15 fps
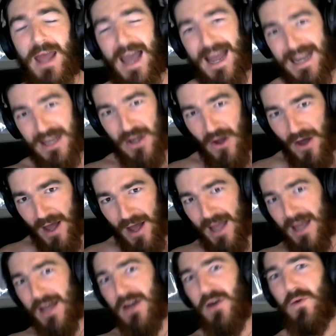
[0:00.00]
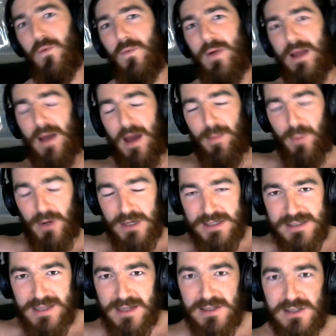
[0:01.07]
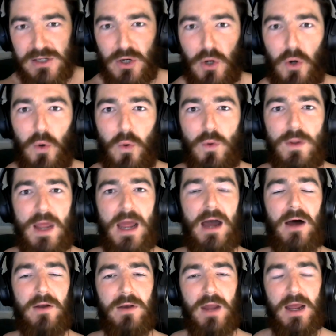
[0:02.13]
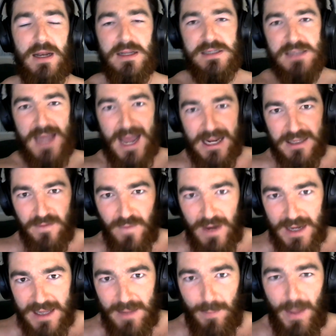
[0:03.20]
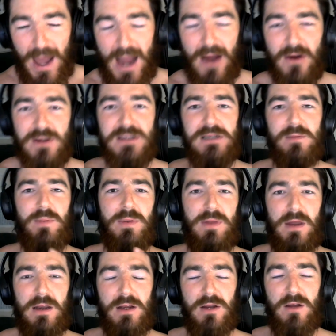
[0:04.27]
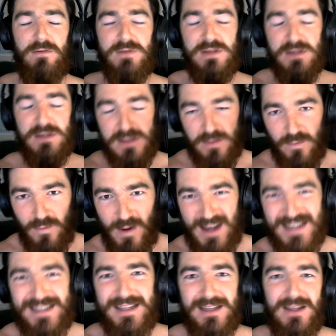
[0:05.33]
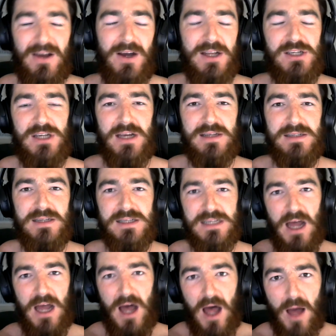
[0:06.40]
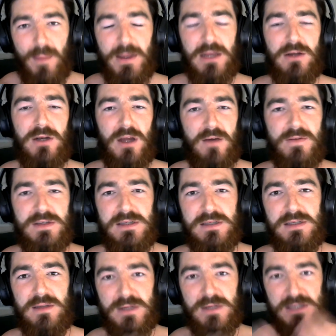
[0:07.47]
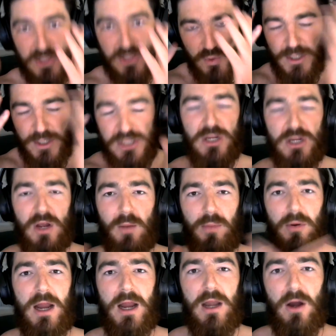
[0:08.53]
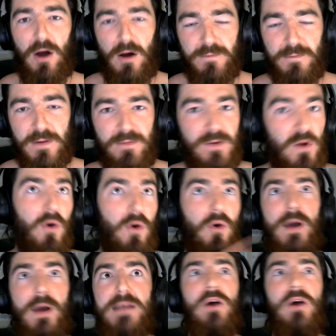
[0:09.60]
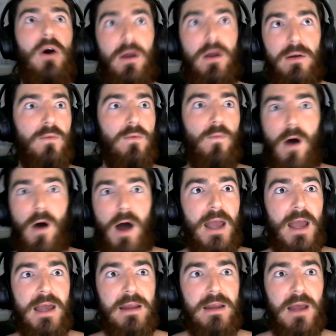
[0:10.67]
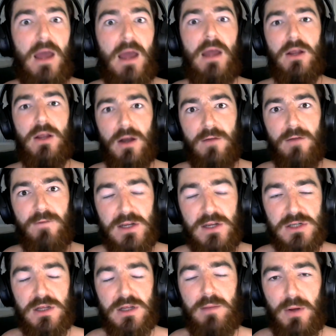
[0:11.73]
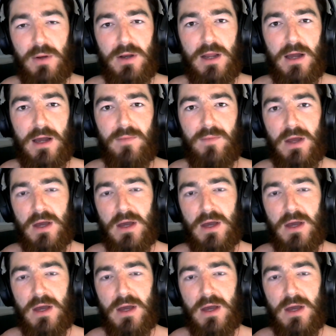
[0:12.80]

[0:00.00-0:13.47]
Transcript: At night, where our body starts to cool down and it's activating the parasympathetic nervous system, rest and digest. It's calming your nervous system. It's switching your brain off. If you're always on and wired, you're going to eventually burn out.